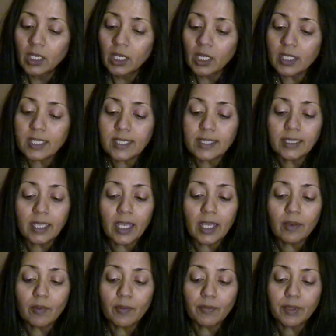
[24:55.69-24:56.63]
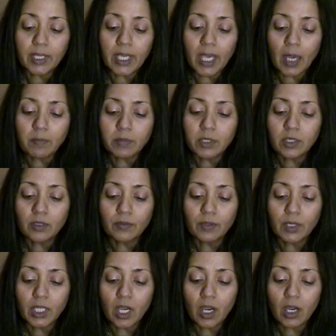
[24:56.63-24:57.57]
a slave of the captain of
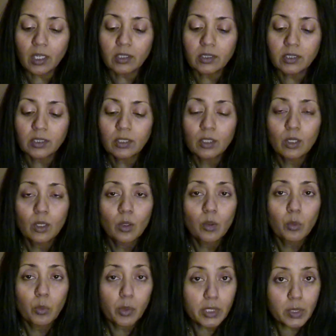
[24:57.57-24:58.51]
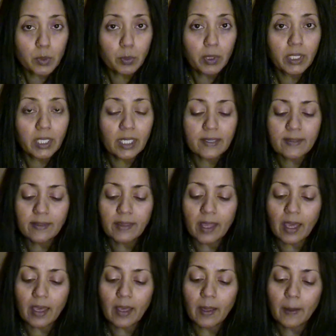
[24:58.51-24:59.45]
the guards, was with us
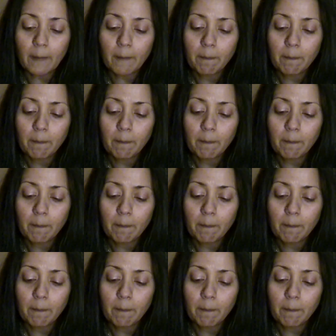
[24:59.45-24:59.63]
there.